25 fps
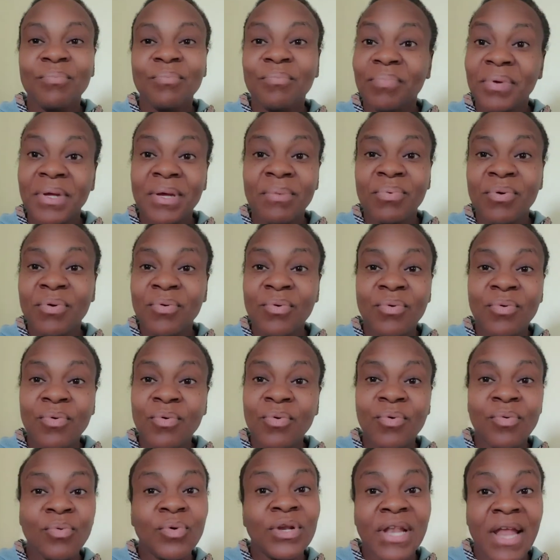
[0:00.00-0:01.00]
people who
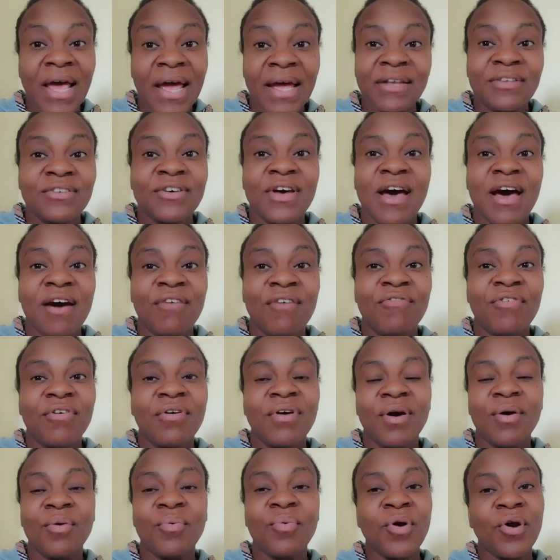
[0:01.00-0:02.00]
would like to have
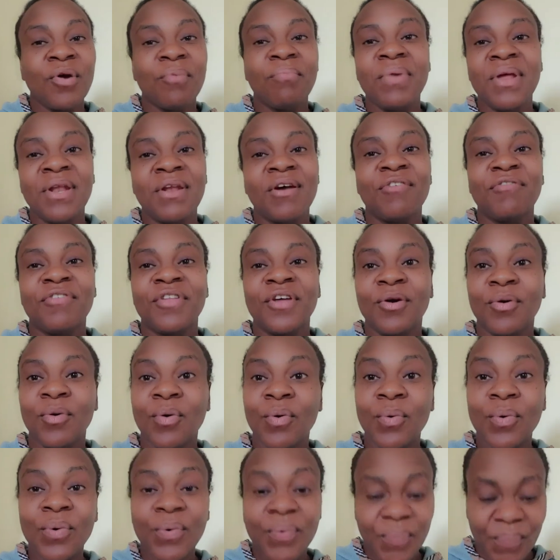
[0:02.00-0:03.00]
a worm bin of their
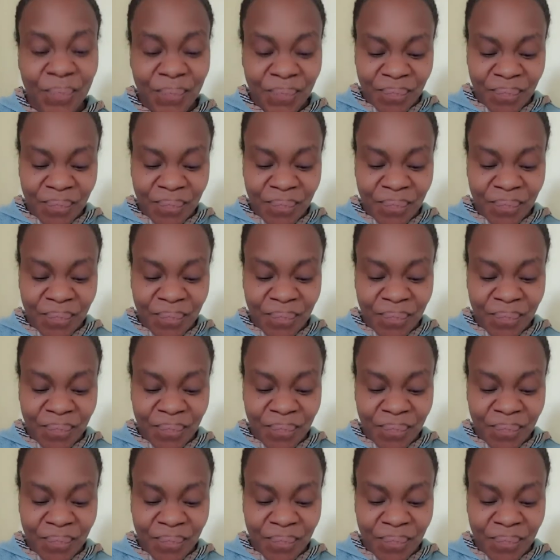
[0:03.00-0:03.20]
own.